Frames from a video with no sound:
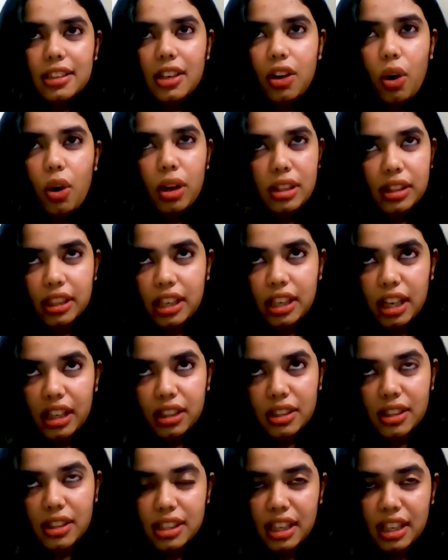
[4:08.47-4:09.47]
all the
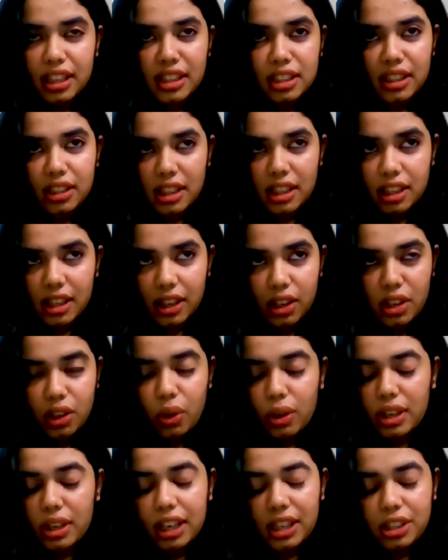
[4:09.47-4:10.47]
colors and
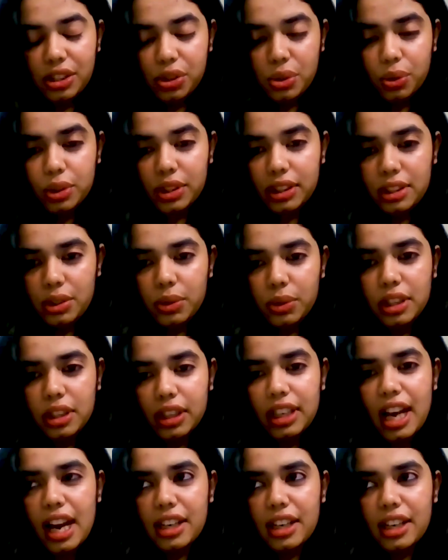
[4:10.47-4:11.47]
all I showed to her,
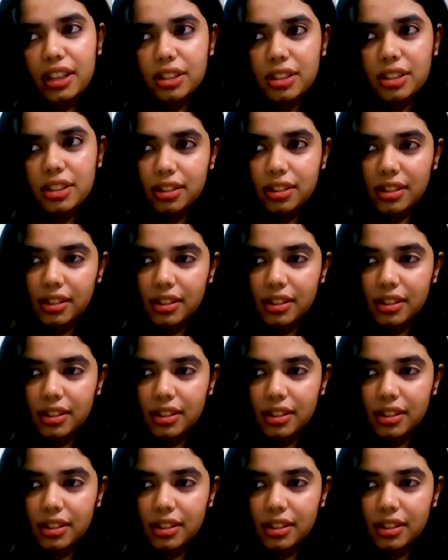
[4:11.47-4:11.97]
and